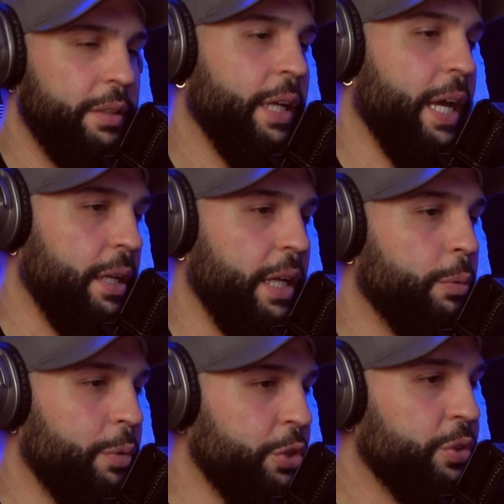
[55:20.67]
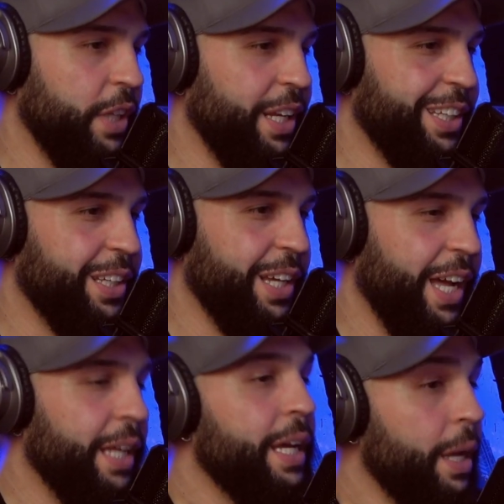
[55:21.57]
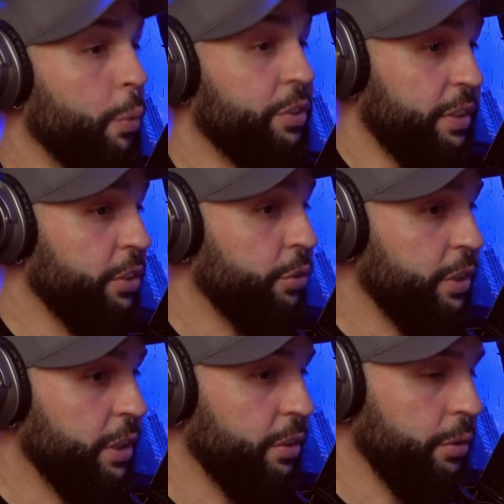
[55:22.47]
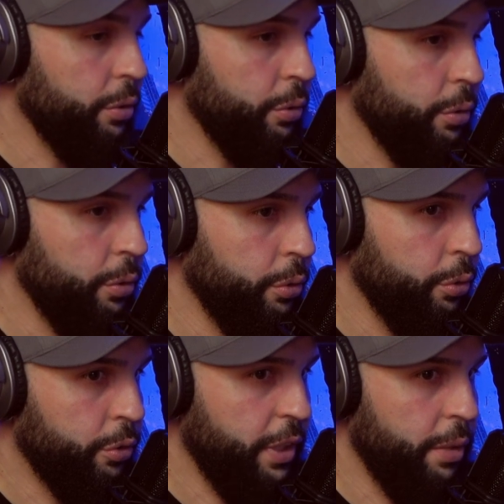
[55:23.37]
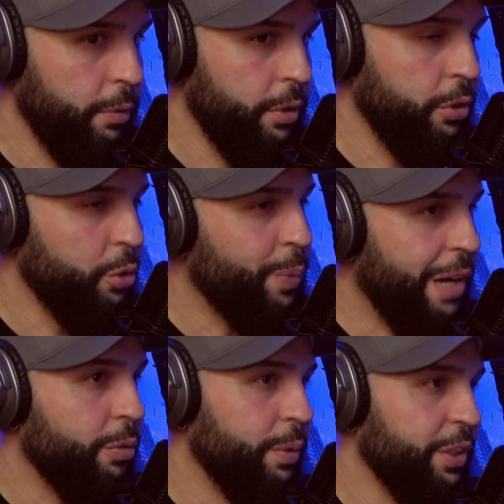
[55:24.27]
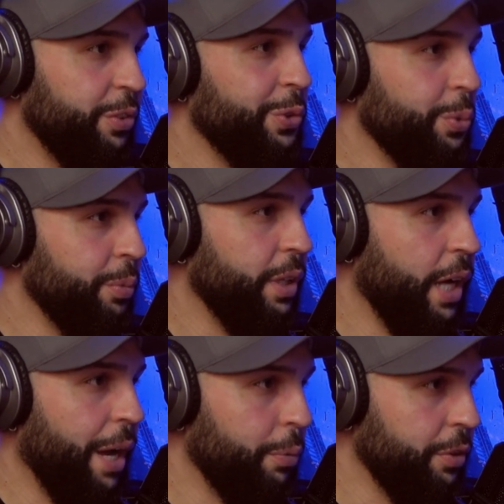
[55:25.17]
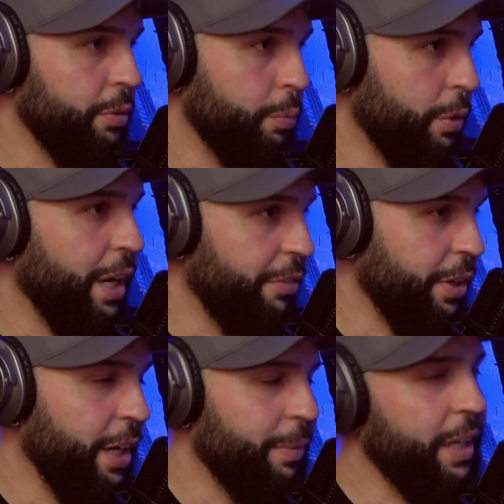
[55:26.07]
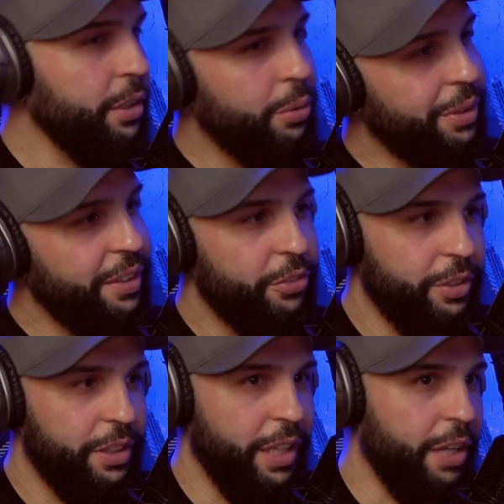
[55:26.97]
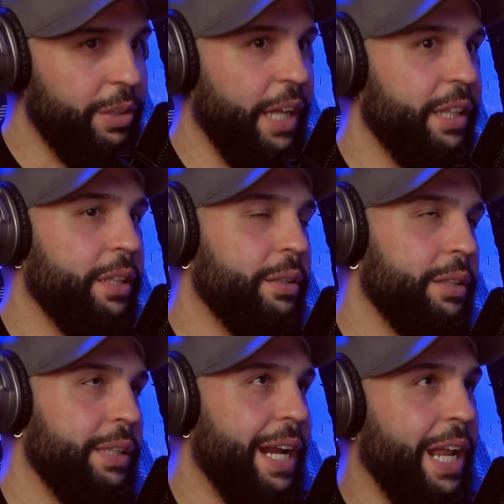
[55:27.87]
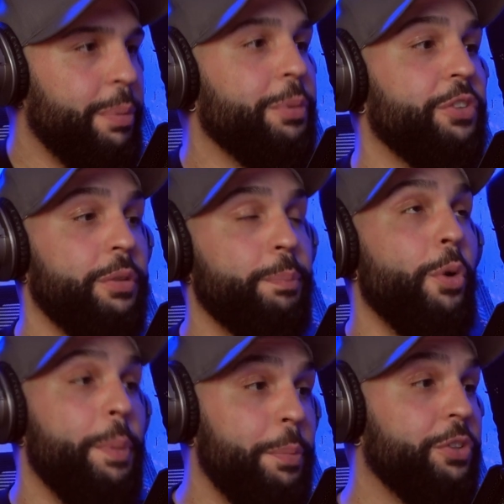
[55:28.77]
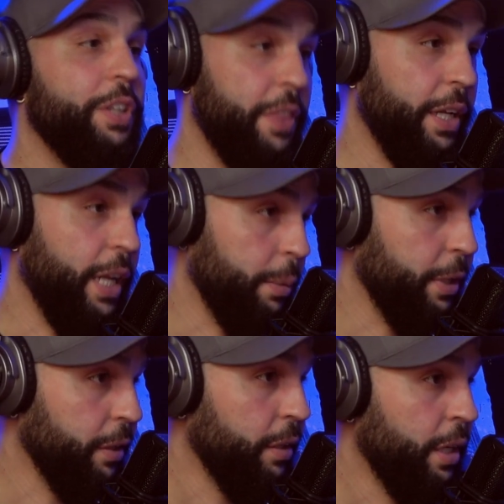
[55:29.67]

again, like when you said like, which is interesting because you said you probably assumed that I was whatever, and I'm like, hey, what's interesting because I think not a lot of people more people should think like me,